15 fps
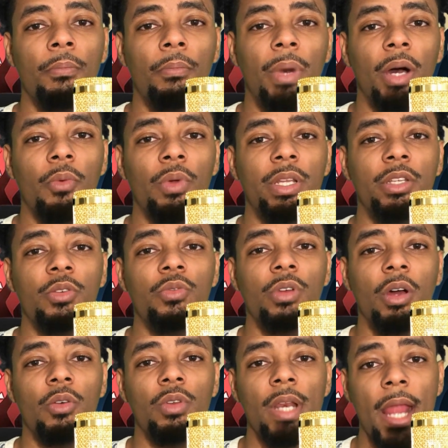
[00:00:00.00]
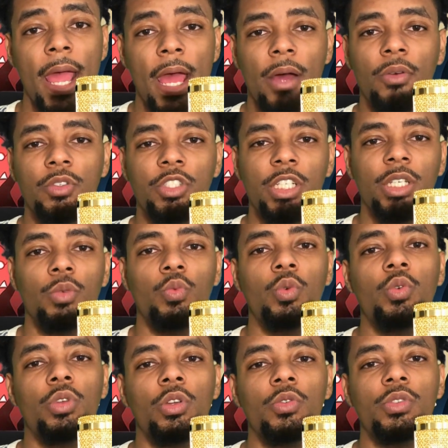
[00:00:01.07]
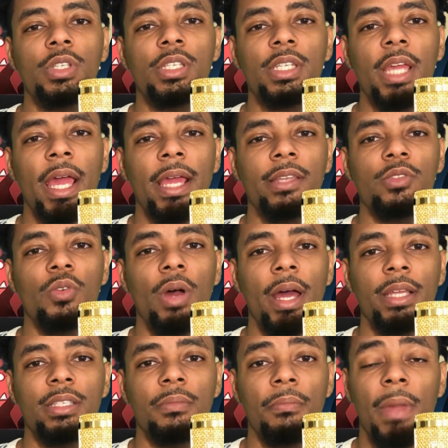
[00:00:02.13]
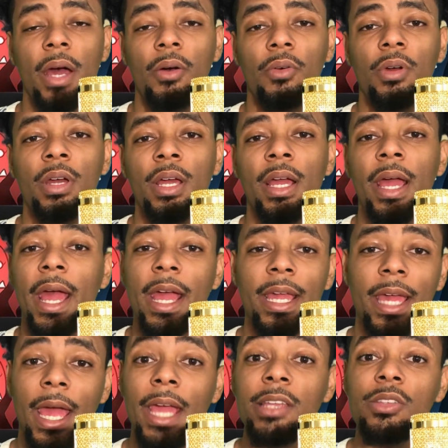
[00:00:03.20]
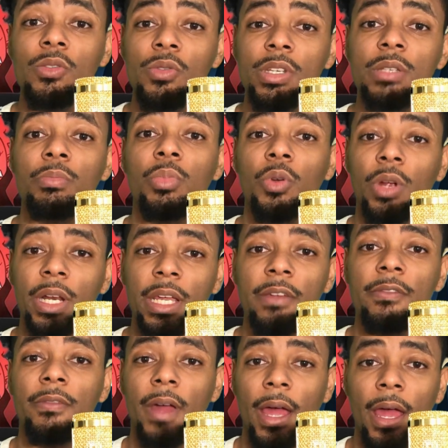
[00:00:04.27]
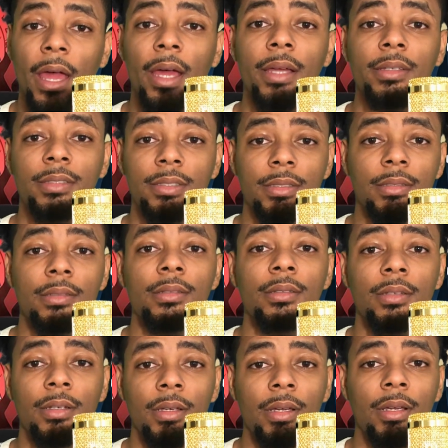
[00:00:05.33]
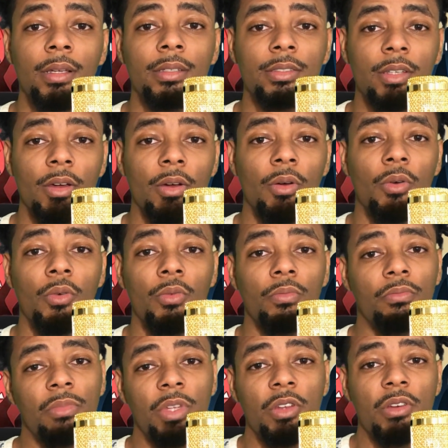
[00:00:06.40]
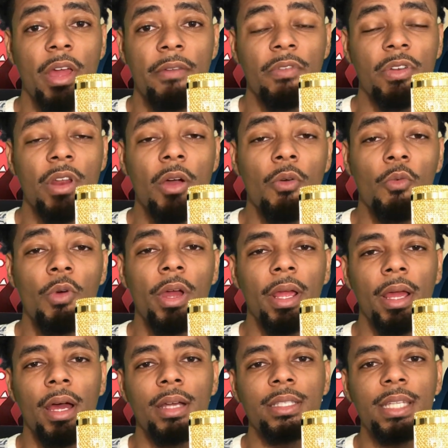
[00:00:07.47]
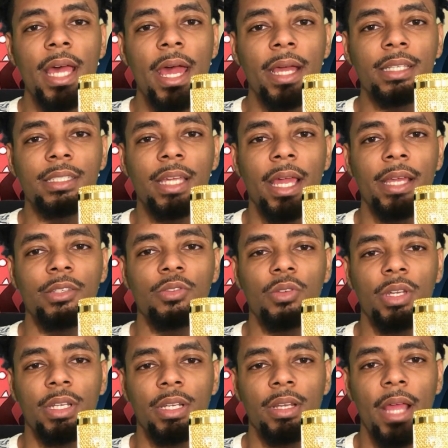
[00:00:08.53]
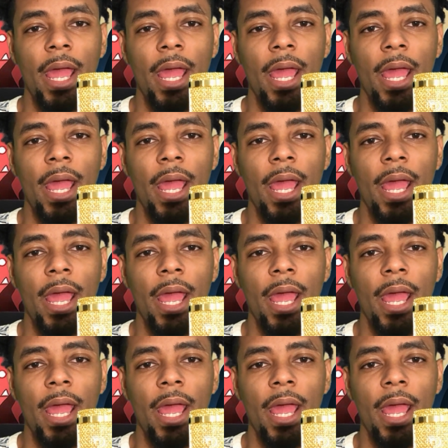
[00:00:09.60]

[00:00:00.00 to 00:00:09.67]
but we do know now Jin-Woo uses Kazal as a mount, and Kazal is pretty fast. So you never know what attacks Kazal can